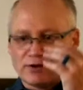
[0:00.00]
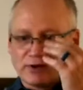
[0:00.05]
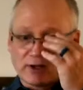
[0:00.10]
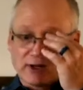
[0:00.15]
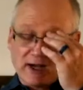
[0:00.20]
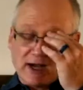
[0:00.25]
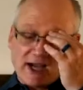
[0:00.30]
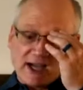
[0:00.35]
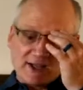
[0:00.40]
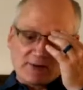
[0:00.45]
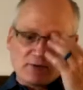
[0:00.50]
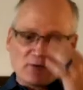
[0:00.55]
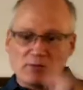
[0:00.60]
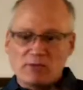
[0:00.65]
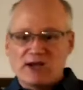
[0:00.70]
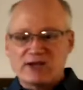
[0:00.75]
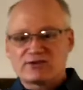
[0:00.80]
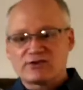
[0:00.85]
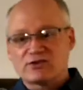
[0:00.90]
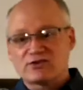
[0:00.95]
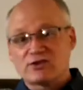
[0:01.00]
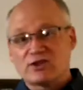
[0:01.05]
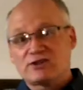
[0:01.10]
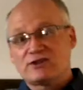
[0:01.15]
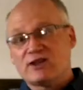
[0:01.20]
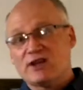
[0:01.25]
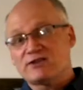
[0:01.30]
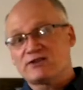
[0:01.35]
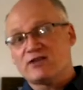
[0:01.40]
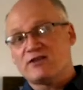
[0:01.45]
the gospel message,
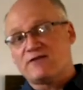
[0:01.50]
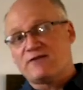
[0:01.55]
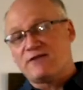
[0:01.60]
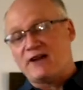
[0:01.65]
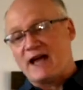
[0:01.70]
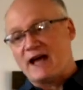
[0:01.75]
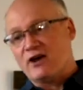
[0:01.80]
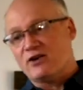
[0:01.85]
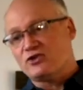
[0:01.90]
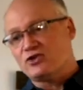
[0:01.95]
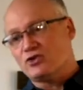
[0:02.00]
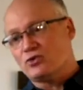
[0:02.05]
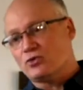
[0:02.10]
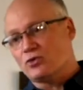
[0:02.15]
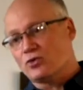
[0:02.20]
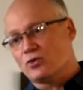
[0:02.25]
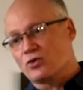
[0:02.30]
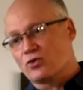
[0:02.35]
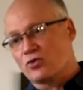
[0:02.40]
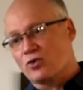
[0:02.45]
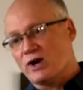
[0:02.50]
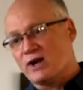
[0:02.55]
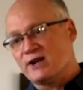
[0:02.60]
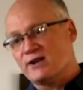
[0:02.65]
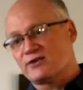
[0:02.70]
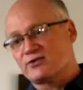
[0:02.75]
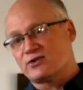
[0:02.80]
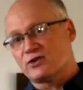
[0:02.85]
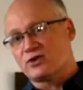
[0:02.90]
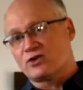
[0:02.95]
that doesn't value
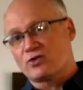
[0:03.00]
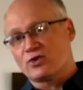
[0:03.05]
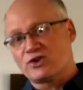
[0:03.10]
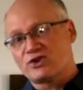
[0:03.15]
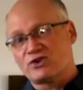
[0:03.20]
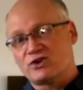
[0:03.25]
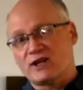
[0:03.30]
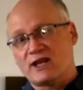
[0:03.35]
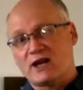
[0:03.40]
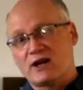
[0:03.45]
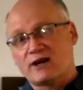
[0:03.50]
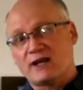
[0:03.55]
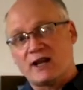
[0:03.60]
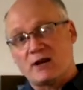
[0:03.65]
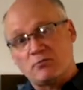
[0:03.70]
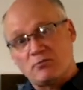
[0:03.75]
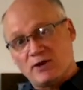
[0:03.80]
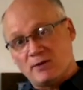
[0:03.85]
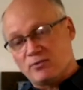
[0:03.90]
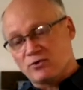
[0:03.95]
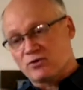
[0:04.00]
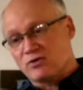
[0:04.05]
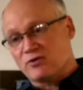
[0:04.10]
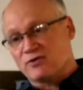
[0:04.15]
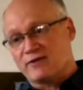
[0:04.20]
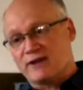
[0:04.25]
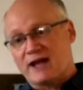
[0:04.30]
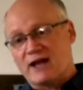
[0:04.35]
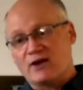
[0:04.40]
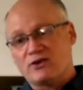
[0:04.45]
Christ and Christianity and
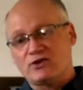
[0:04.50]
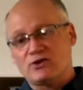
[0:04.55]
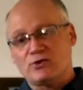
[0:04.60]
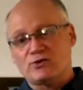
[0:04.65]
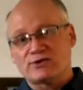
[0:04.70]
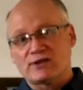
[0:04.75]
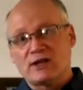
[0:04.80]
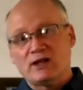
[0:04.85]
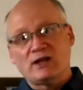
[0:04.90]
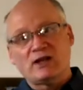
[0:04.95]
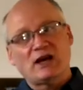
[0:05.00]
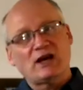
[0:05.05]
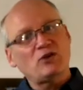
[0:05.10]
biblical values?